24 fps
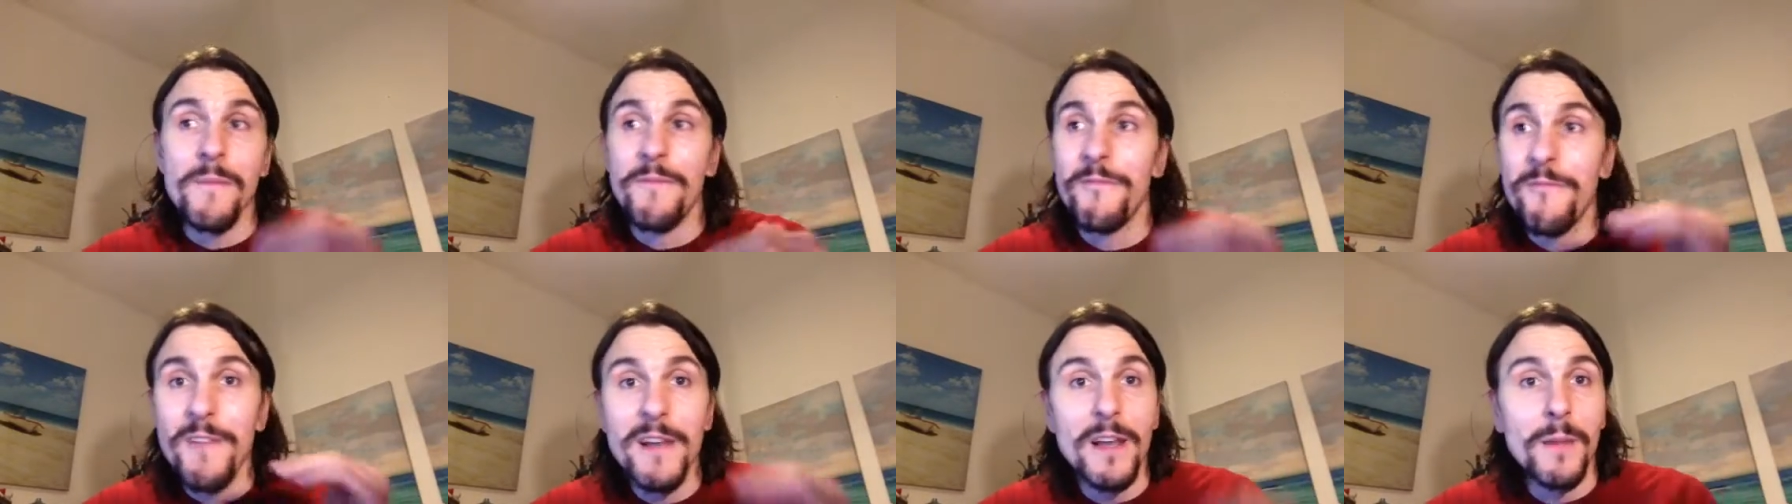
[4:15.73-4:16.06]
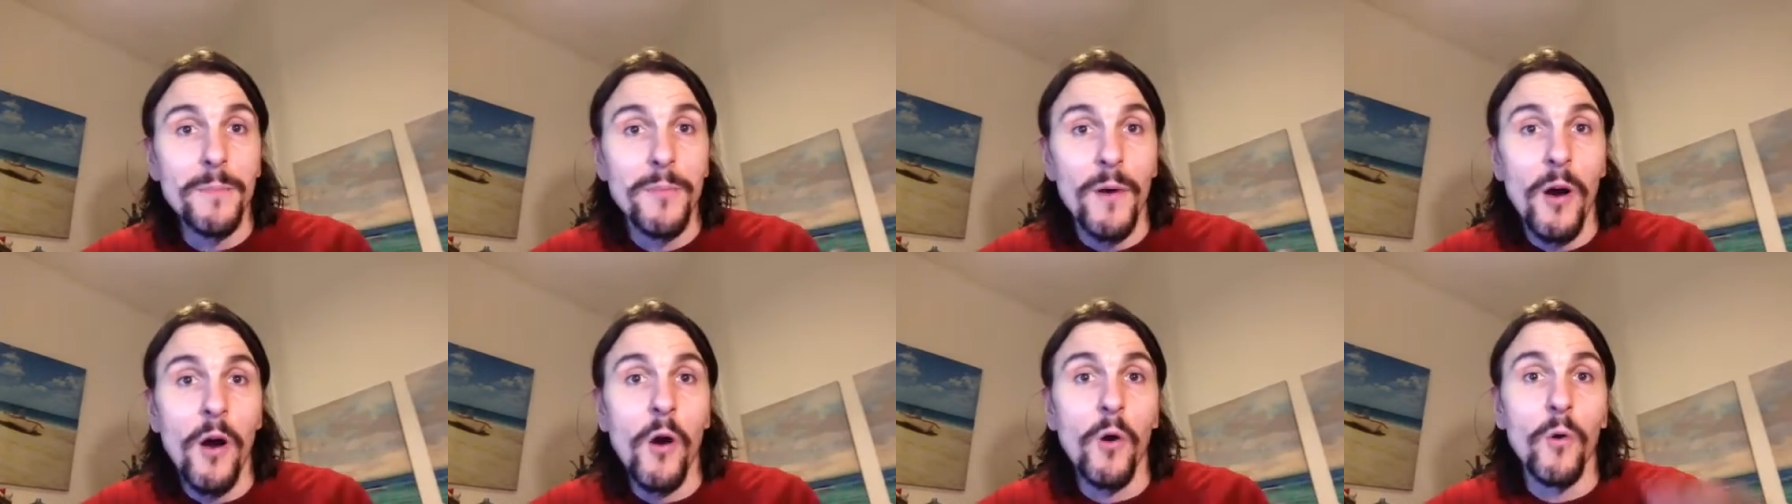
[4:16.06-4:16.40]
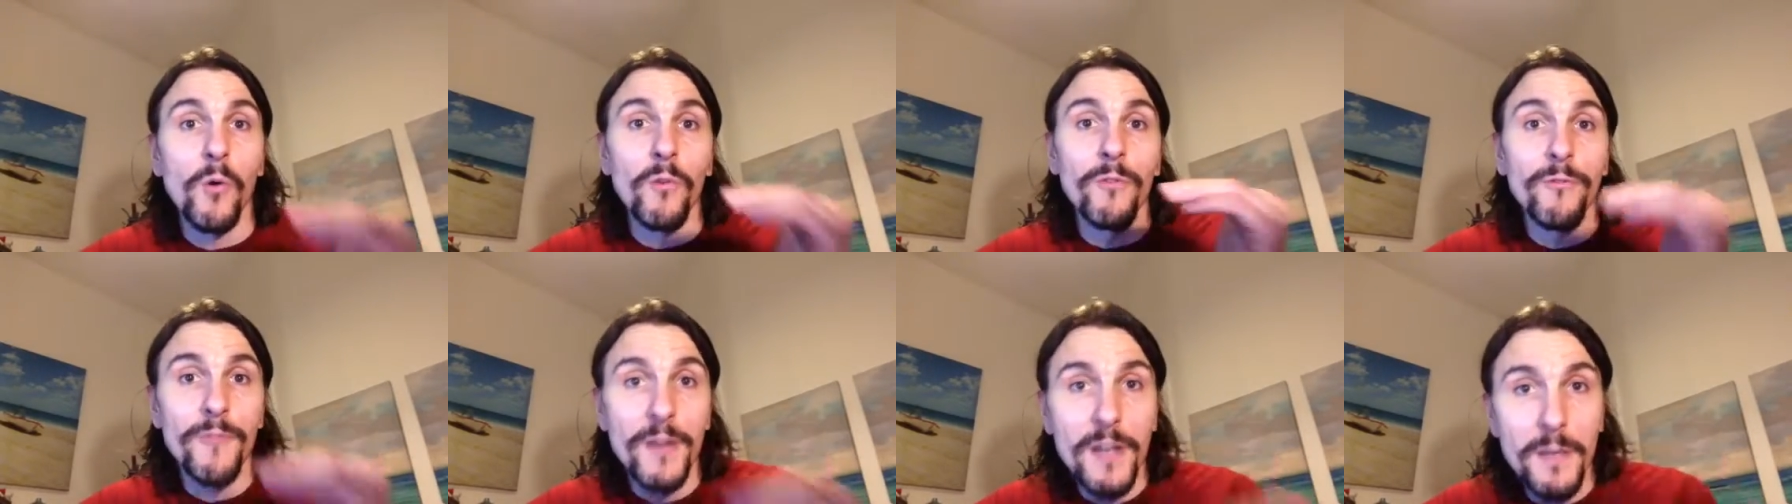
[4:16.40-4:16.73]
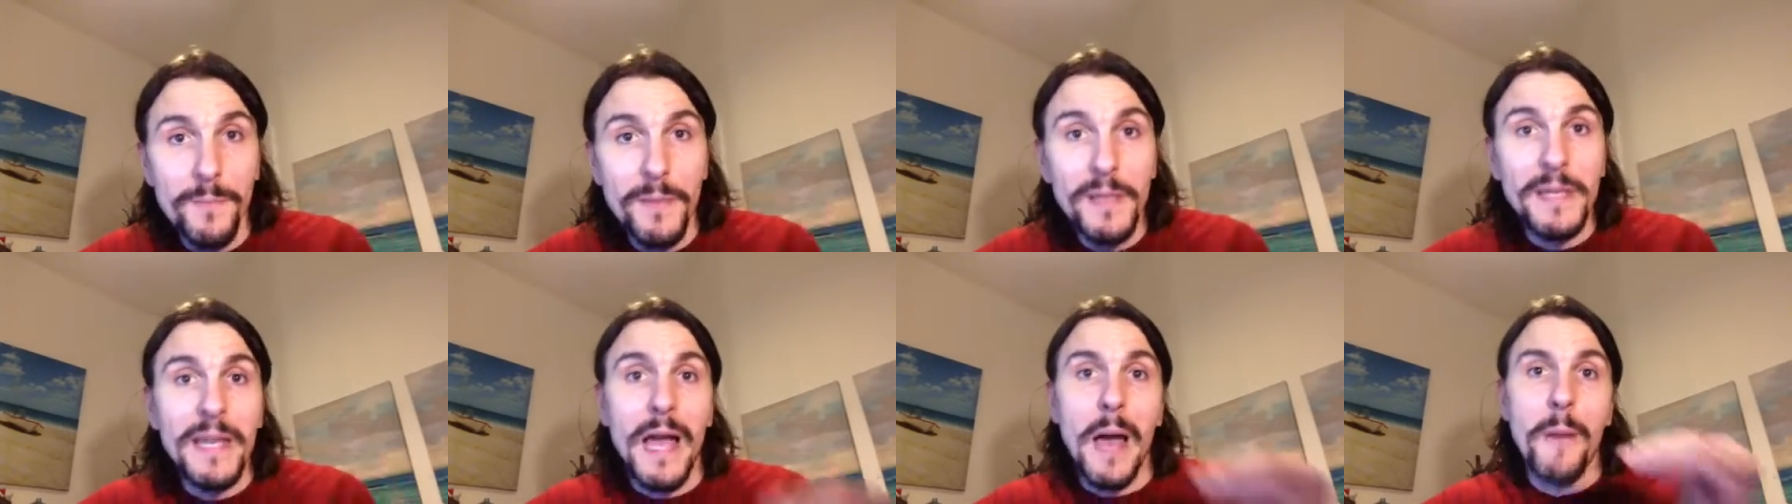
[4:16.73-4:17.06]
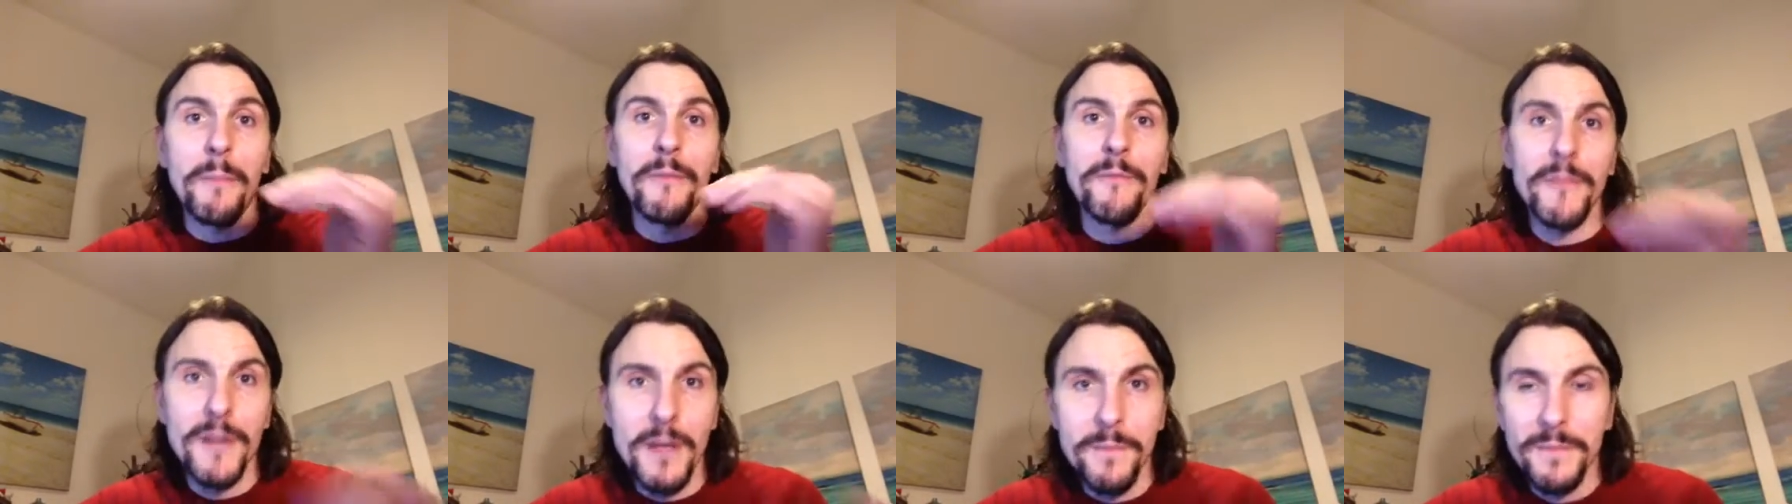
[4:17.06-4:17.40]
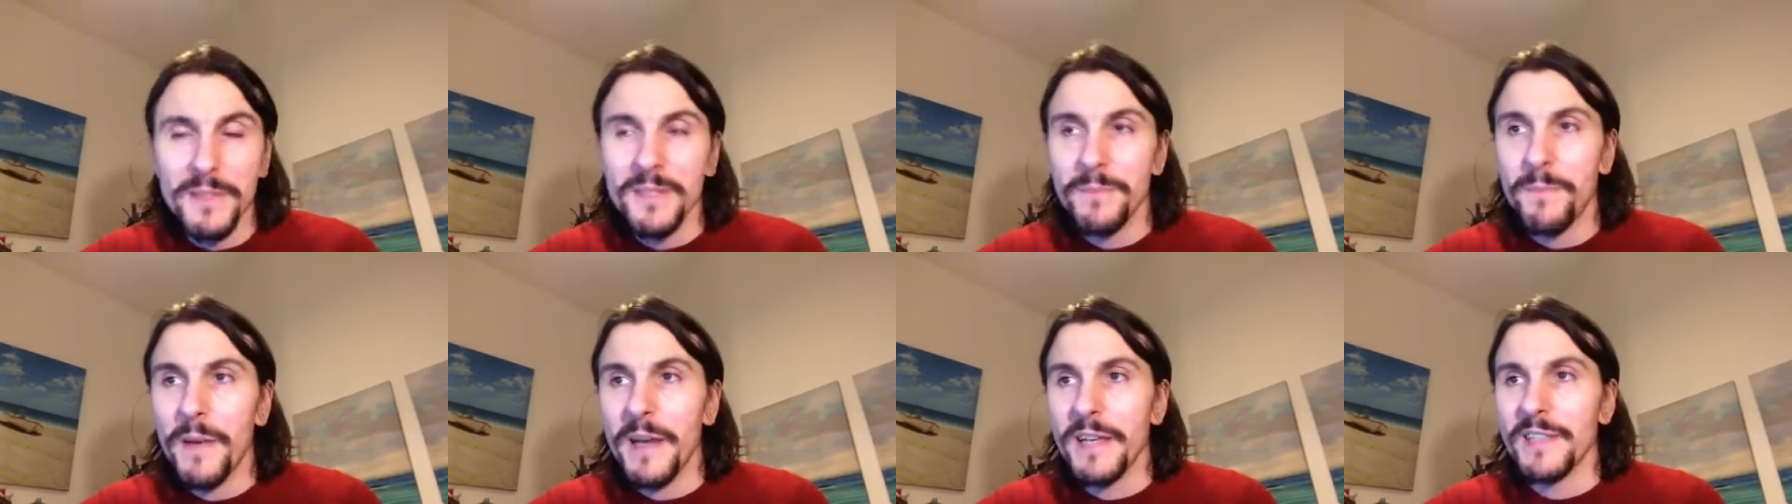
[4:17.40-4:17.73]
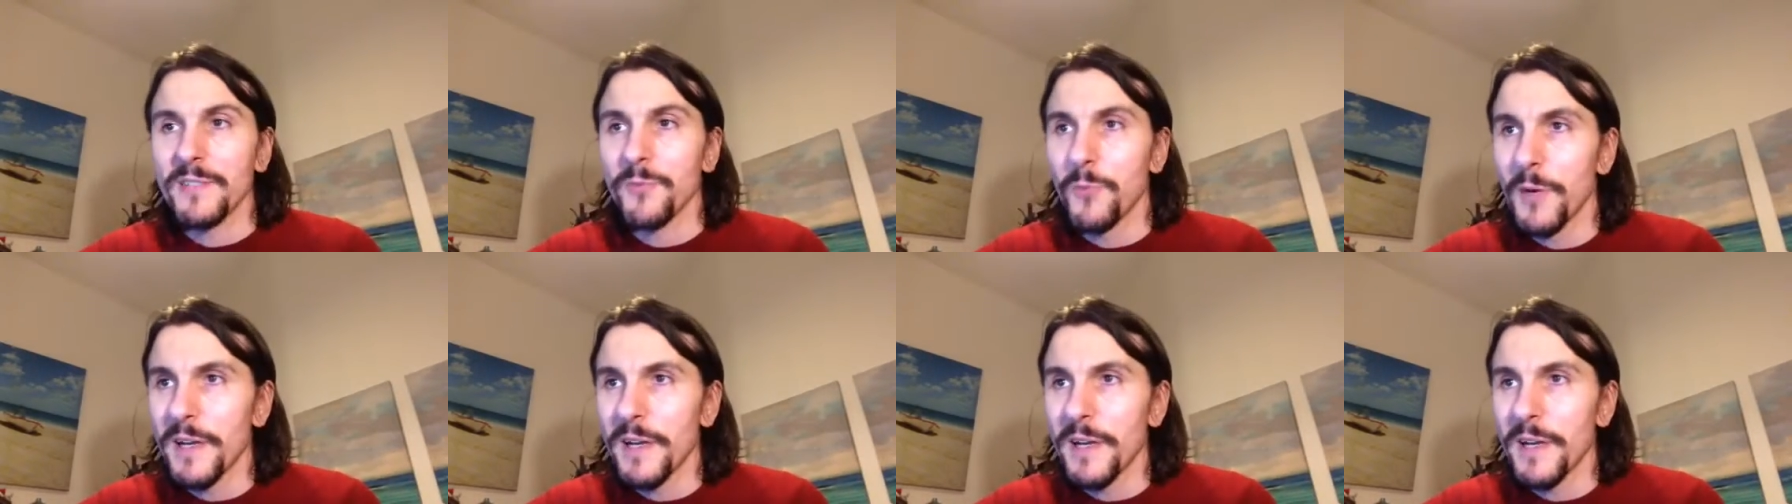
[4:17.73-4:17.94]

fill up a hole, fill up a gap, fill up a space,